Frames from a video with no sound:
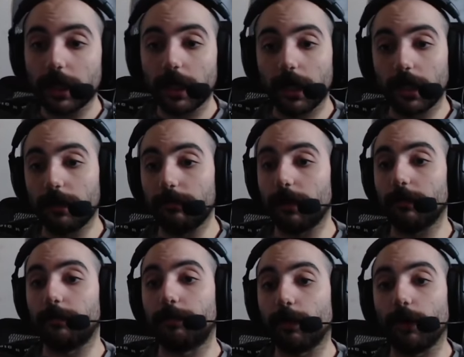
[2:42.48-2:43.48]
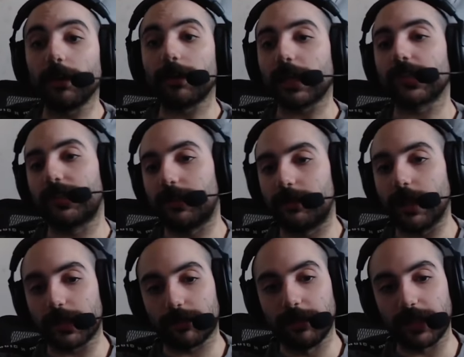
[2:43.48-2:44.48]
Um, but that's
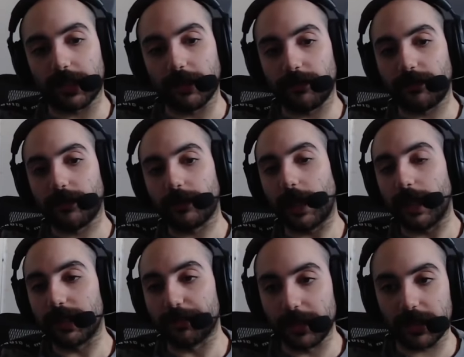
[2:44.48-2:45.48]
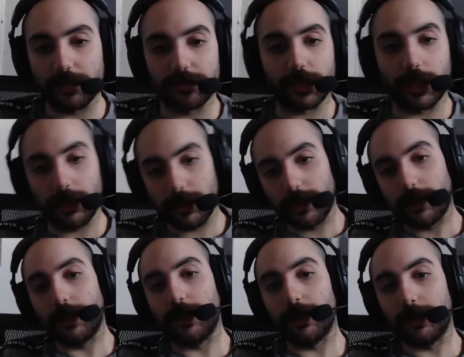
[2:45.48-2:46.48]
that's Mizkif. That is Mizkif chat.
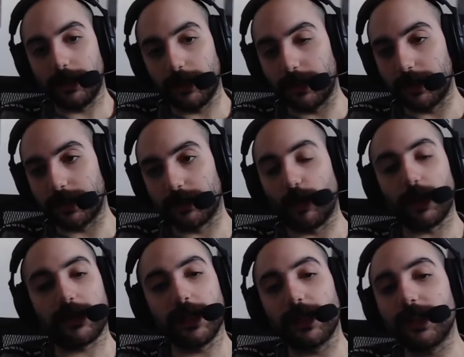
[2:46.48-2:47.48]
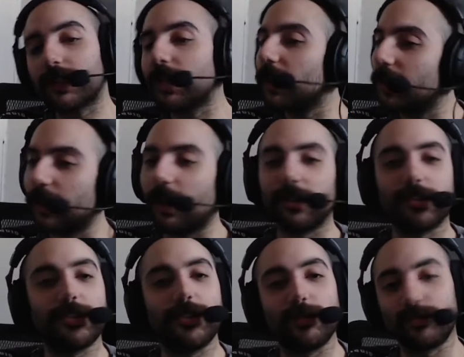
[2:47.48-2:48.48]
He, he, is. What things? You already
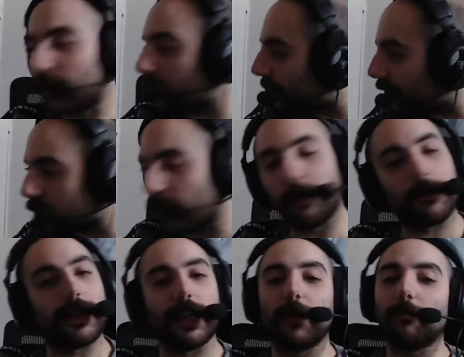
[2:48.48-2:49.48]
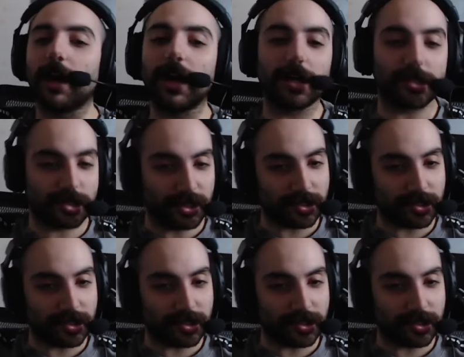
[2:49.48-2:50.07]
know. Drop that soap. Clap my ass cheeks,